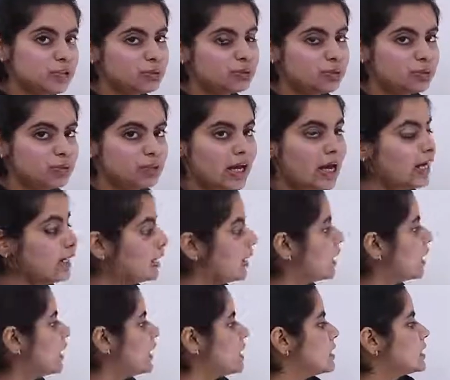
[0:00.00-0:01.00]
you know that
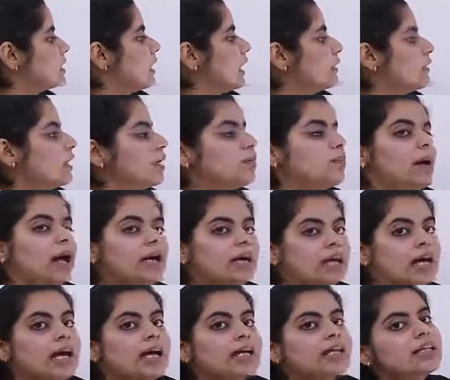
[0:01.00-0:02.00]
is nothing but
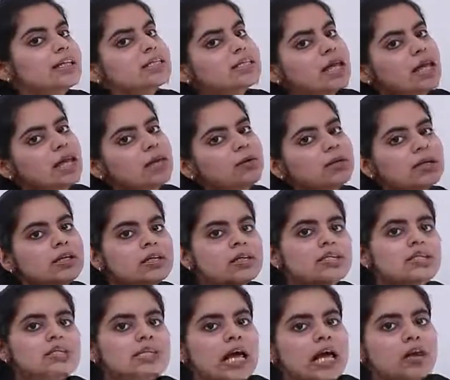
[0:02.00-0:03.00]
this element
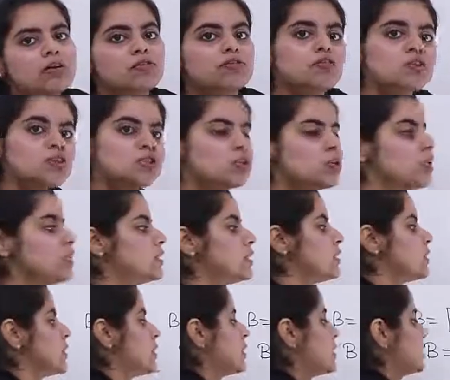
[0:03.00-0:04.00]
itself. So, it
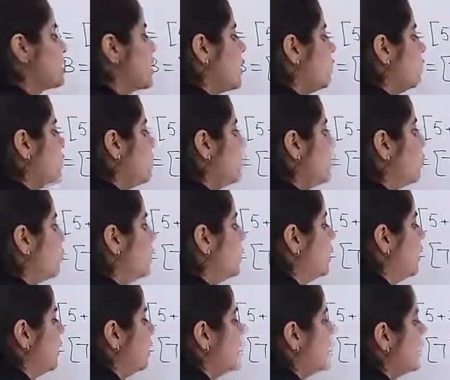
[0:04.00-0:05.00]
is 7
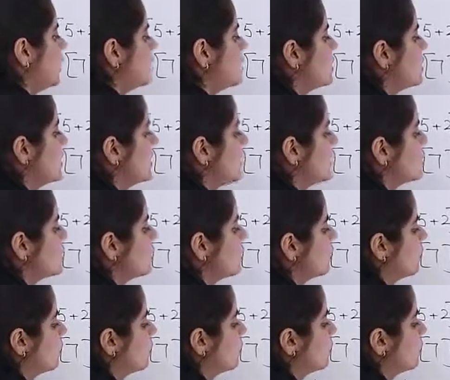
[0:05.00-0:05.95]
only, that is the answer.